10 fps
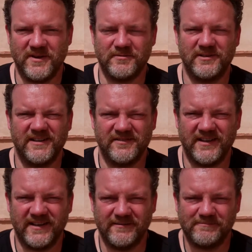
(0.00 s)
people that lived
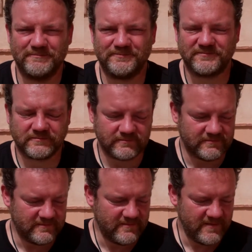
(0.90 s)
here
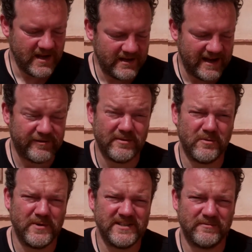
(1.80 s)
left him
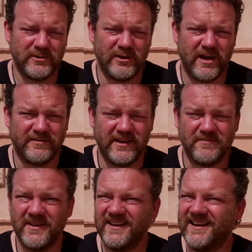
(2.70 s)
and we said we'd look after
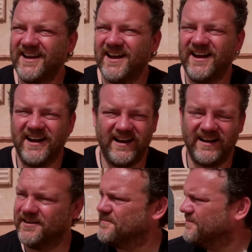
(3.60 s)
him.
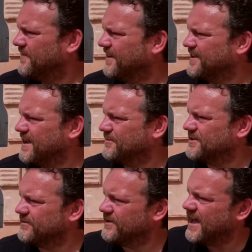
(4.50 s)
Our
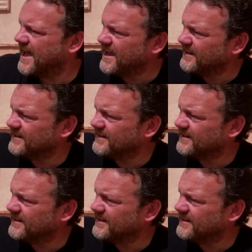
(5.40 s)
neighbours over there,